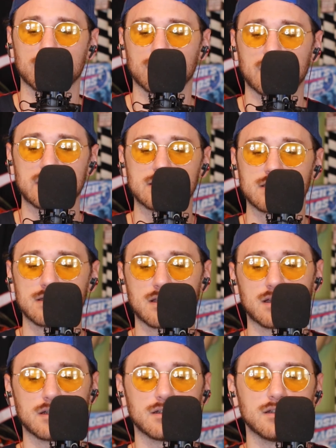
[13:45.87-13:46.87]
crazy,
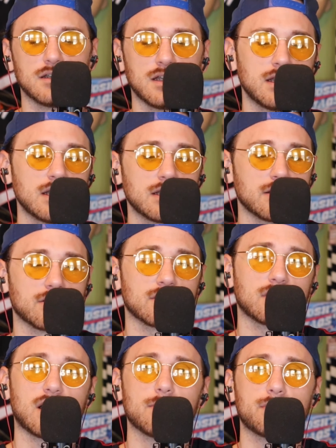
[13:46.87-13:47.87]
then you're in a
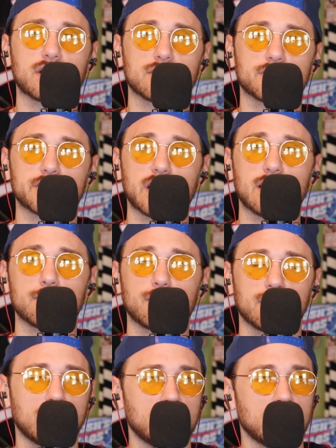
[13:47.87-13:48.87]
lot better shape.
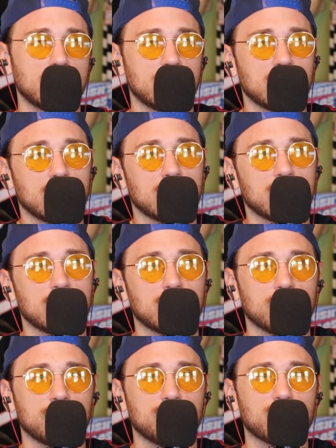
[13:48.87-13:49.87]

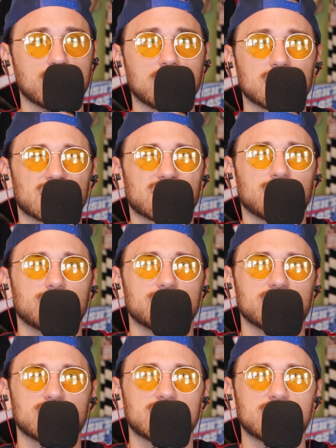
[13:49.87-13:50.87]
But also
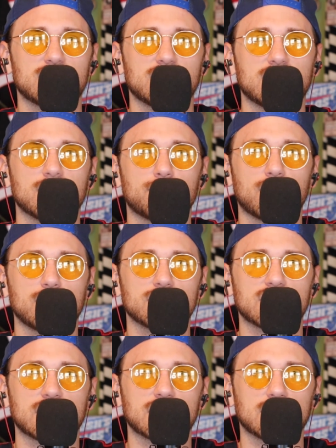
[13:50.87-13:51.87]
just the
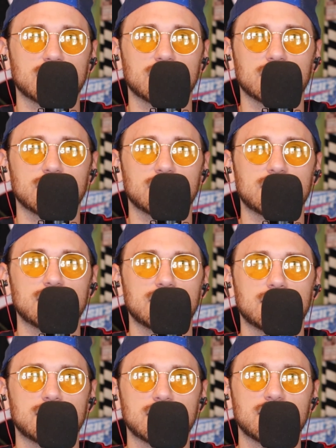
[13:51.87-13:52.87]
opposing
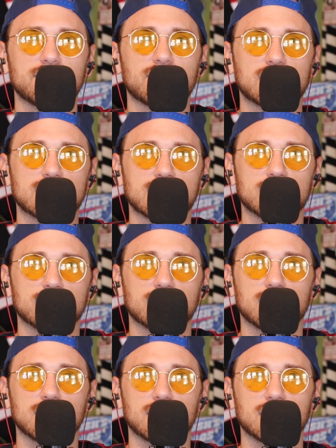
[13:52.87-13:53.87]
defense and
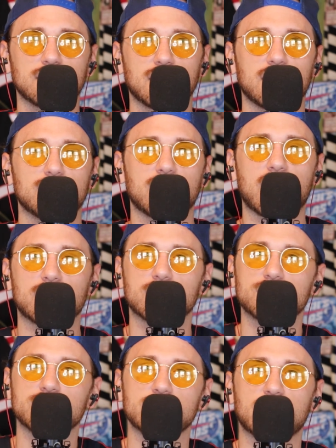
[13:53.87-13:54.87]
the
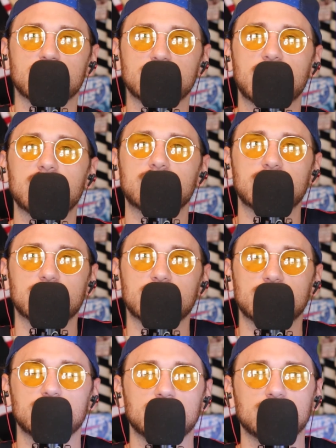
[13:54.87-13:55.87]
energy that they
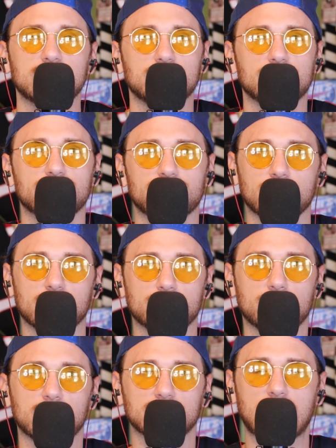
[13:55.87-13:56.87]
get from
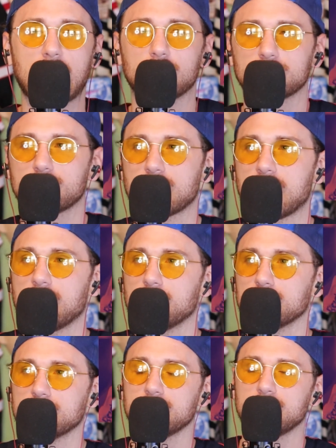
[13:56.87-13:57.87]
a loud crowd,